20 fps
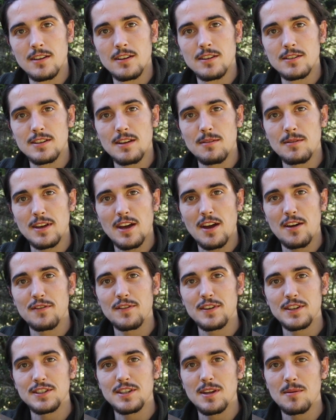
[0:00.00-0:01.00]
So there we go,
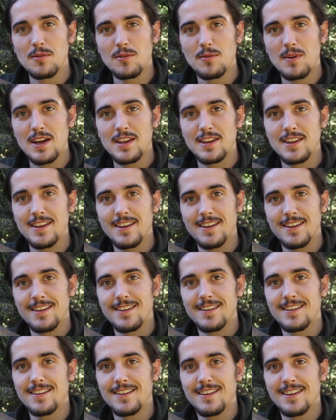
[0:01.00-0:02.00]
fish number 1.
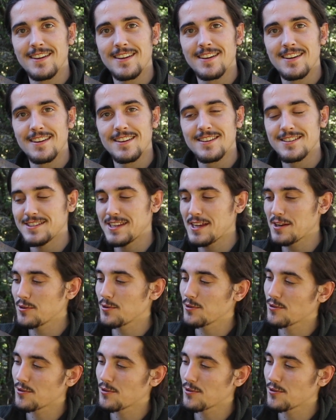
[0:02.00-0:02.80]
Single